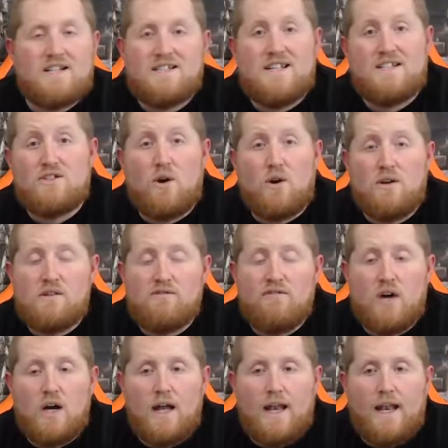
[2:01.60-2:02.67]
as hard to
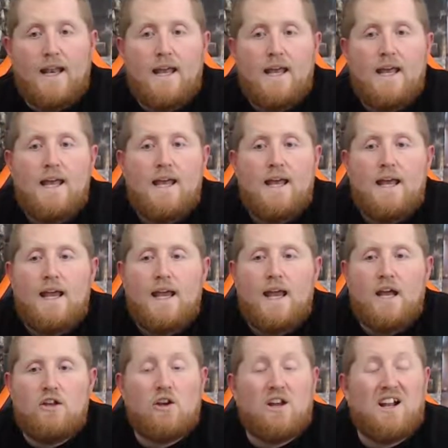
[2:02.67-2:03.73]
find,
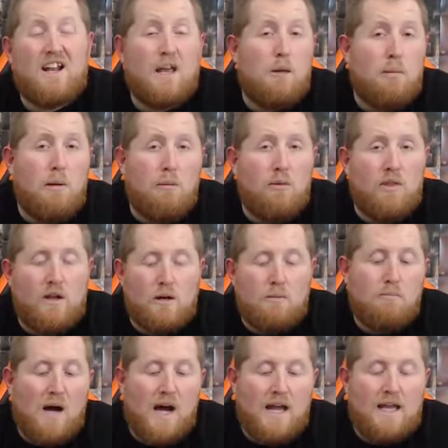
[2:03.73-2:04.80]
and you're going to get people that are
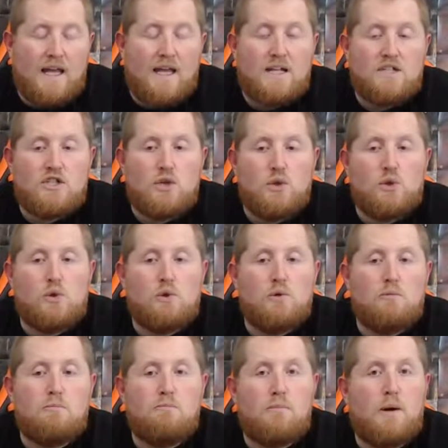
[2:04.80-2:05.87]
buying it
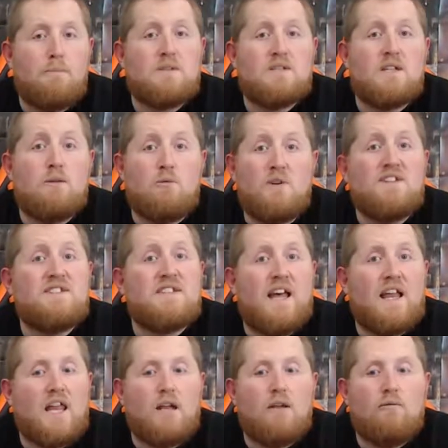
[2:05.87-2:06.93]
to purposely
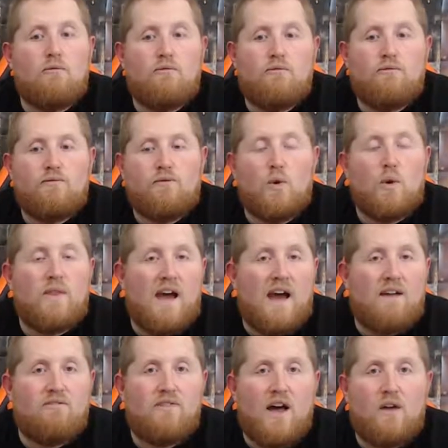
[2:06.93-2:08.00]
resell it for
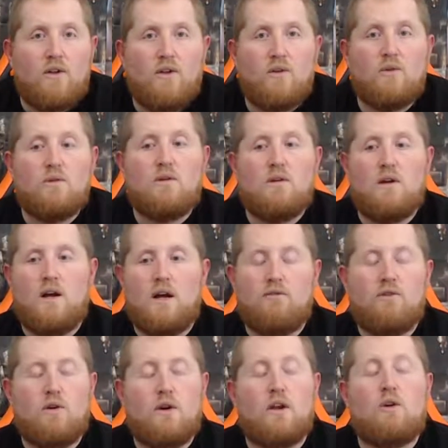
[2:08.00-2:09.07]
that value,
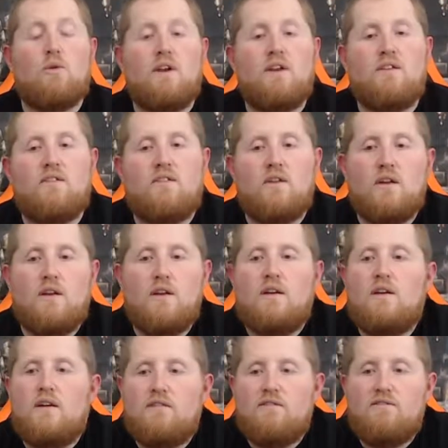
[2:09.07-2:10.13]
for increased
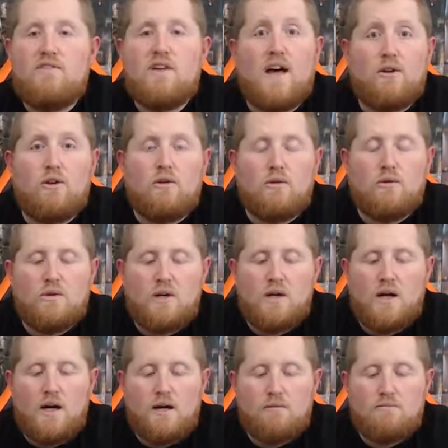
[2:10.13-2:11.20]
value.
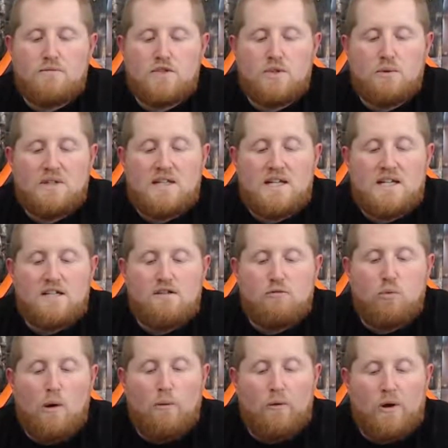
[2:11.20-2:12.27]
So with this,
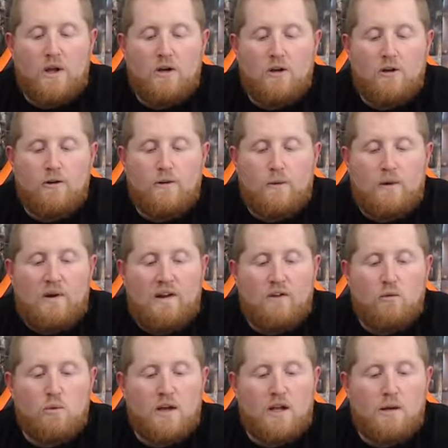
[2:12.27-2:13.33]
what we're going to do is
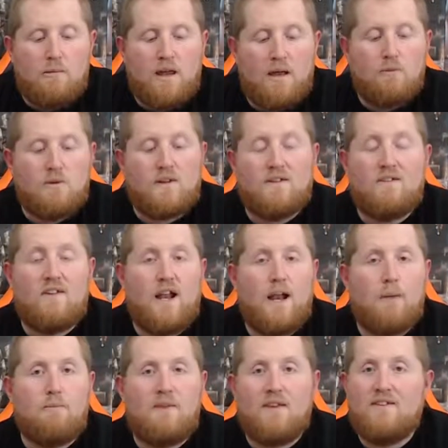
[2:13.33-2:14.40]
we're going to be able to set
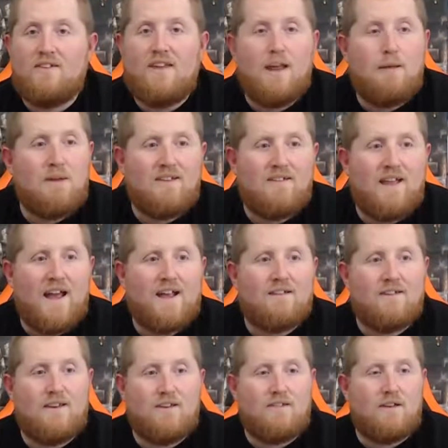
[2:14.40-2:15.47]
up the same exact
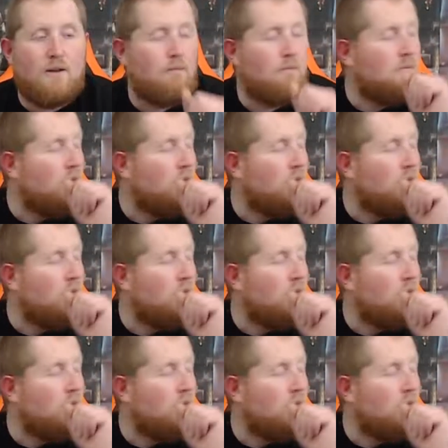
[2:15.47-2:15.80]
system